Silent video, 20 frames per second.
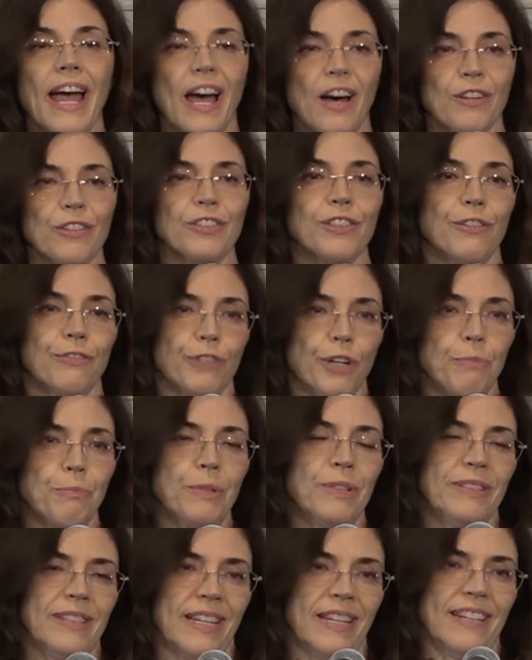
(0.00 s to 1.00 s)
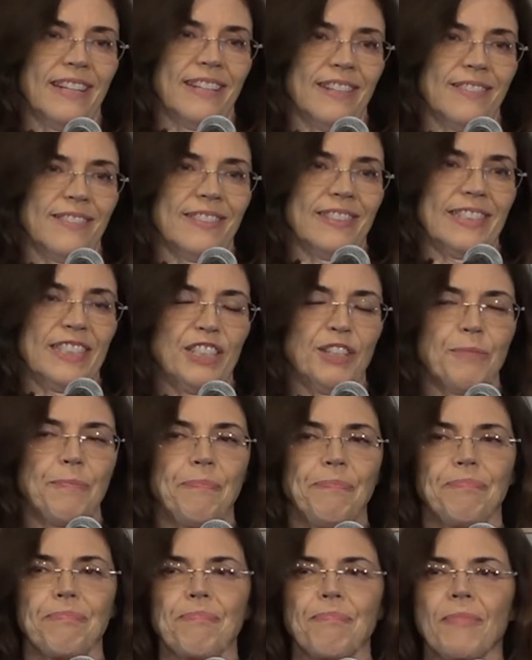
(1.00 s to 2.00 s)
House of Representatives.
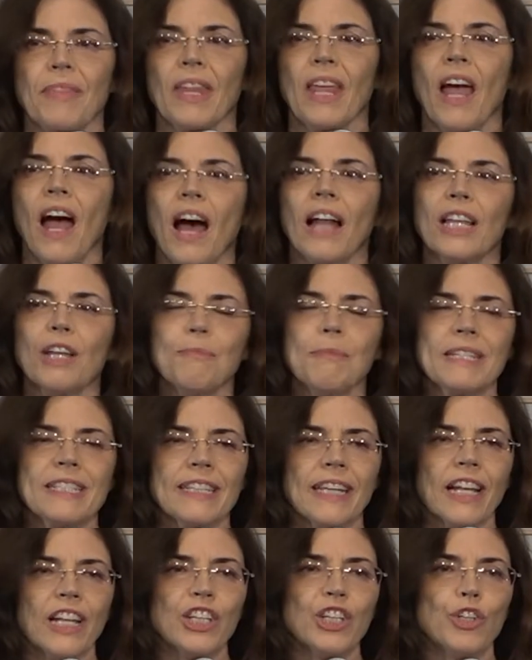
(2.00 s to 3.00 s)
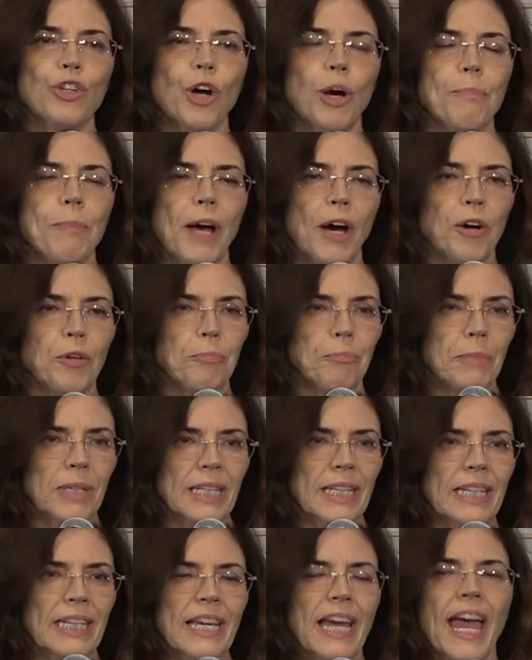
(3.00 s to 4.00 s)
Let me tell you about
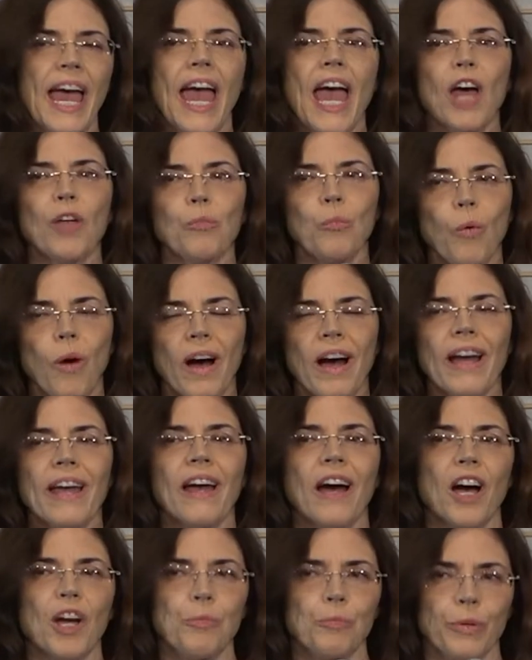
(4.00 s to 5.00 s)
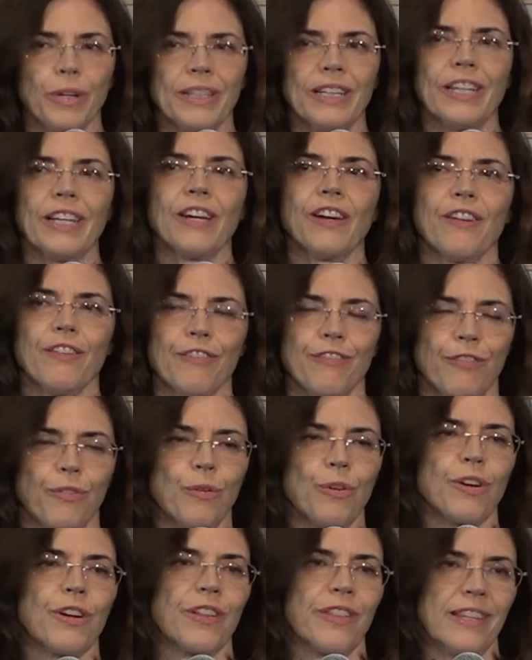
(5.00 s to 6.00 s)
me and why I'm running
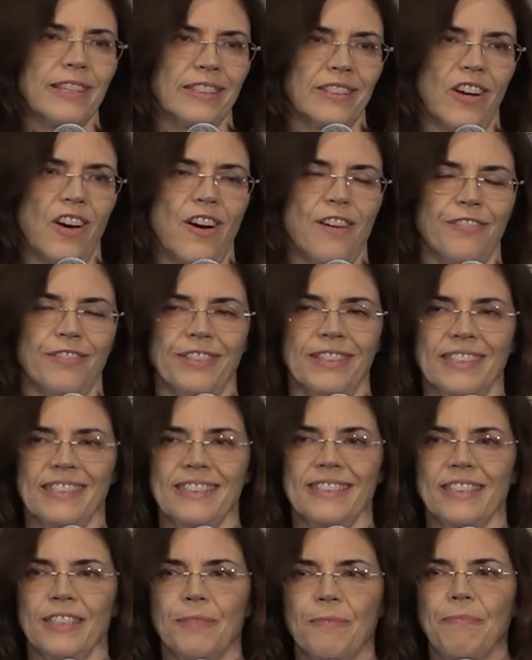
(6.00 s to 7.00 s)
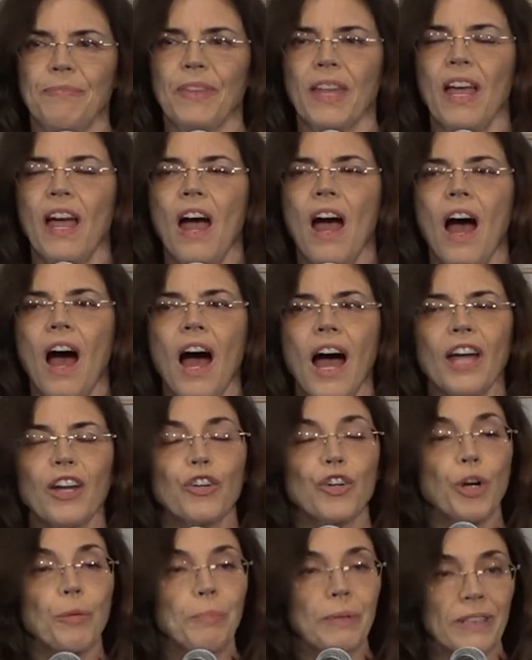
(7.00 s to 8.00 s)
for this office. I
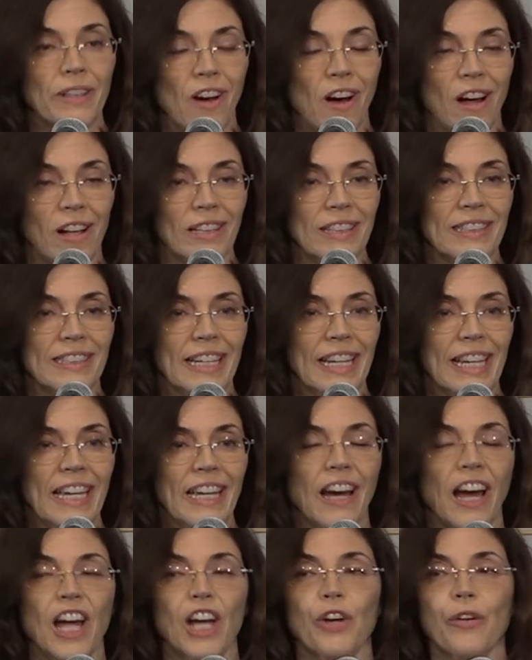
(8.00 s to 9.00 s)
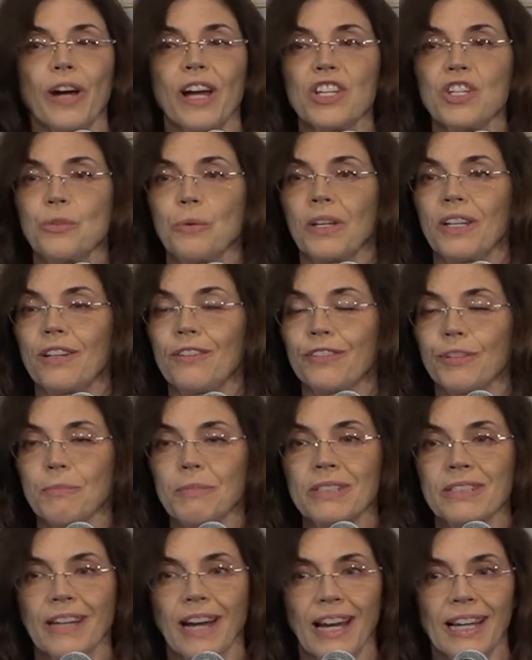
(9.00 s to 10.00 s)
grew up in Holiday. I graduated from
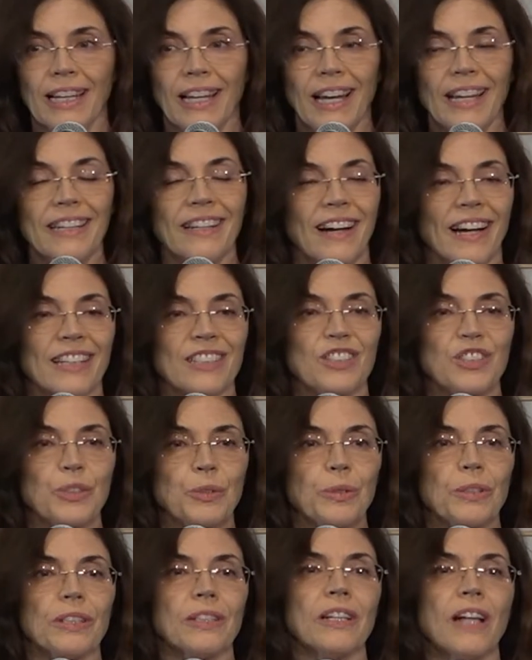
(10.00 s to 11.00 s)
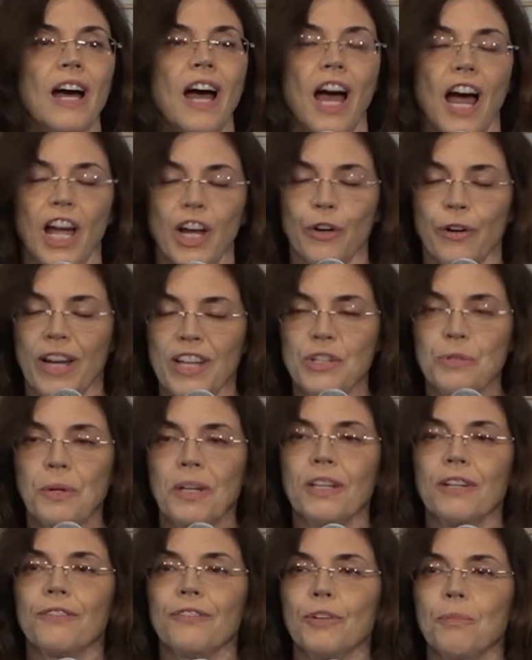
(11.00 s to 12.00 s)
Skyline High School. I
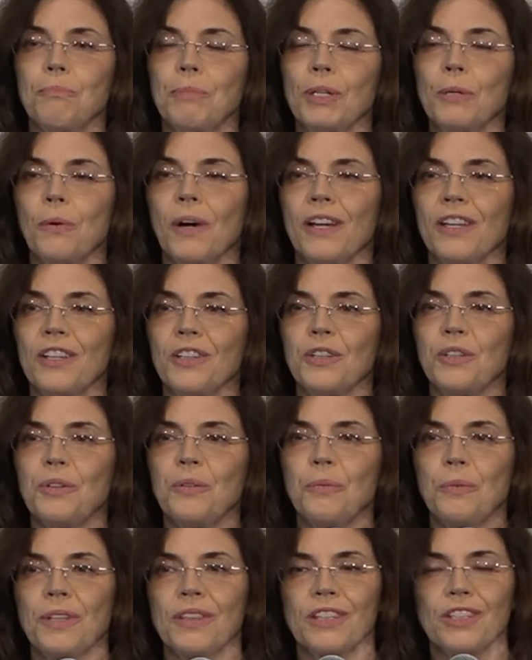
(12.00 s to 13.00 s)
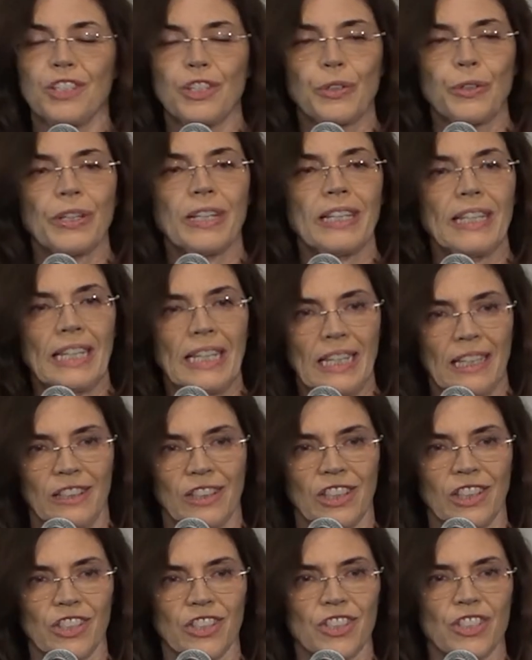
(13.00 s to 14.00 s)
graduated from BYU with a degree in
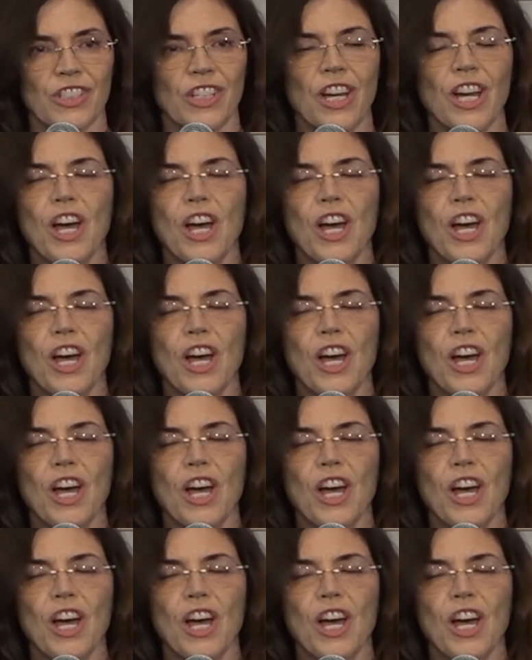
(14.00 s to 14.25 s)
English.